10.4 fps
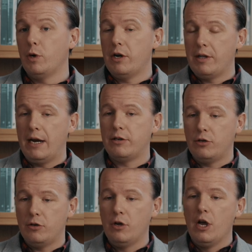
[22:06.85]
We are there
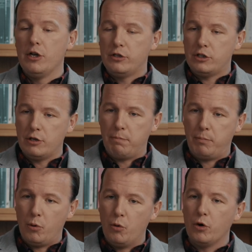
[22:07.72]
to
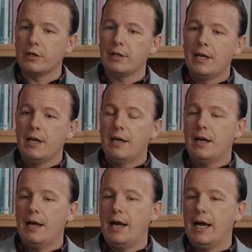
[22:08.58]
support,
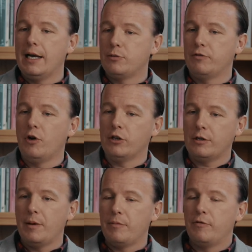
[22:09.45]
and as we've talked
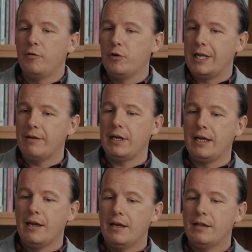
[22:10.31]
about before,
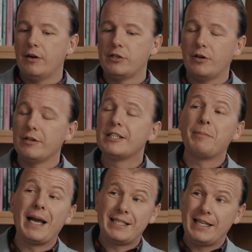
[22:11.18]
Davy, there are certain
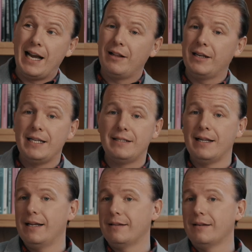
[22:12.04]
specialities
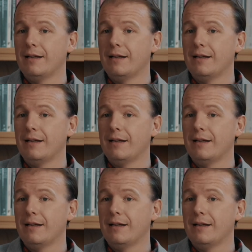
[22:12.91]
that